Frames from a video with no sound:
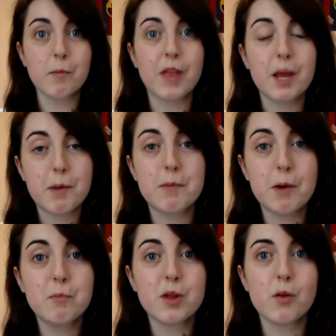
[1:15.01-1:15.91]
Now my
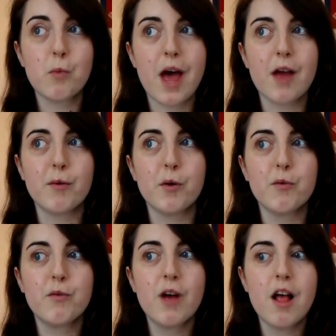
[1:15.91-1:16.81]
mum was aware
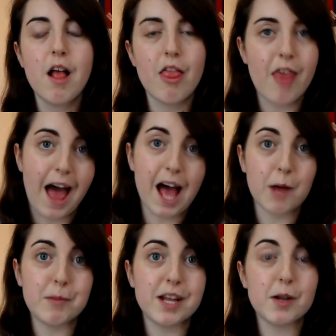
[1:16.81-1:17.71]
of that
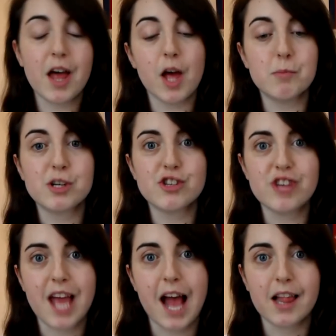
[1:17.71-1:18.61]
happening because
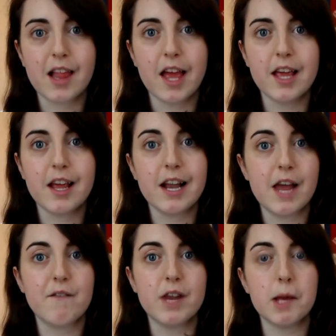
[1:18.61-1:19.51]
she has a
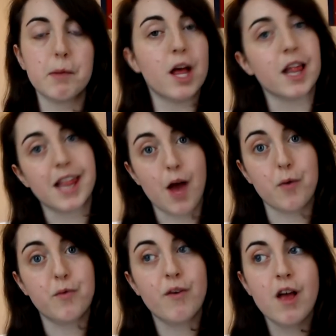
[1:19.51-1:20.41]
cleft lip
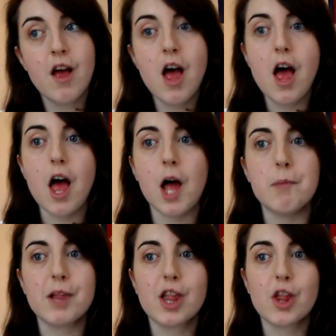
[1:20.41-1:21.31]
herself,
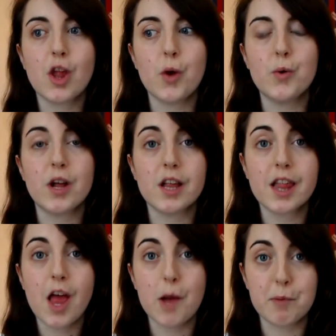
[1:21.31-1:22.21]
and so does
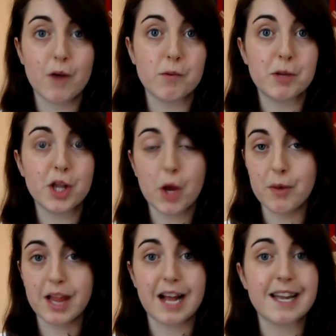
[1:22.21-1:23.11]
her brother, but no
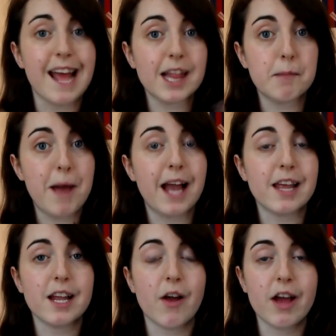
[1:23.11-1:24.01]
one's actually had the
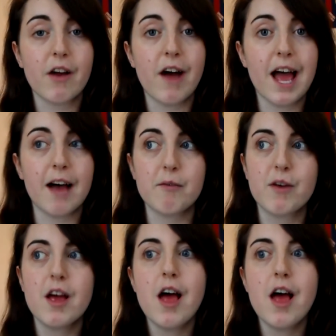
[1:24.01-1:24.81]
palate like I have,